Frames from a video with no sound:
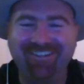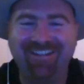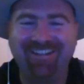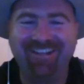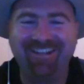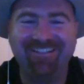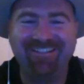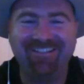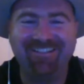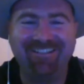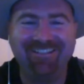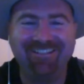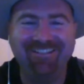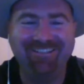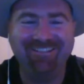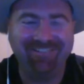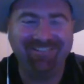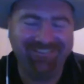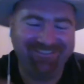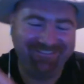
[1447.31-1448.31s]
Casey.
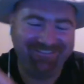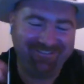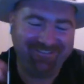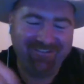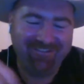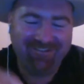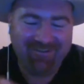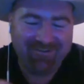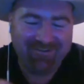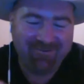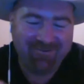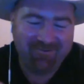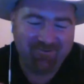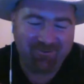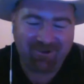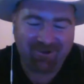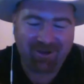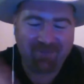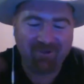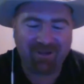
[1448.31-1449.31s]

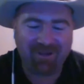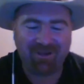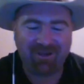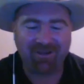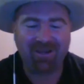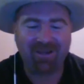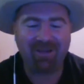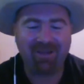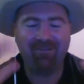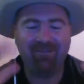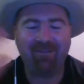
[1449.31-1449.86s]
Right, mate. Okay.